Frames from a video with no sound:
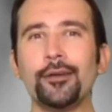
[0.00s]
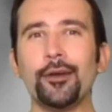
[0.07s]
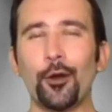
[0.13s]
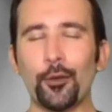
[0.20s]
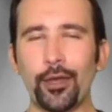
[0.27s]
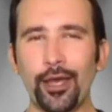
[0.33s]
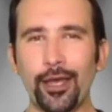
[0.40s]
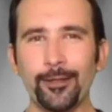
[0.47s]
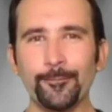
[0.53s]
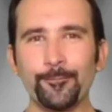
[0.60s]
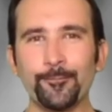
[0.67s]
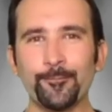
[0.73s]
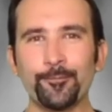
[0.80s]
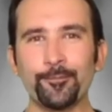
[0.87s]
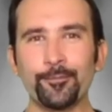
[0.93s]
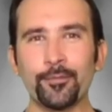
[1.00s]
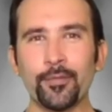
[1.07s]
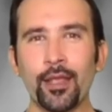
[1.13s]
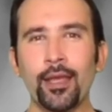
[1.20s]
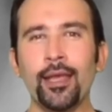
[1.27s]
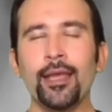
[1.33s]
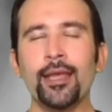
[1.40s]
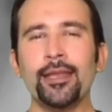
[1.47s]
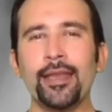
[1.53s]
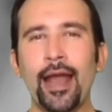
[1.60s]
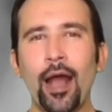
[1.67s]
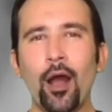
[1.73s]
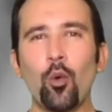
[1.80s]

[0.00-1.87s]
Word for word: Okay? Now,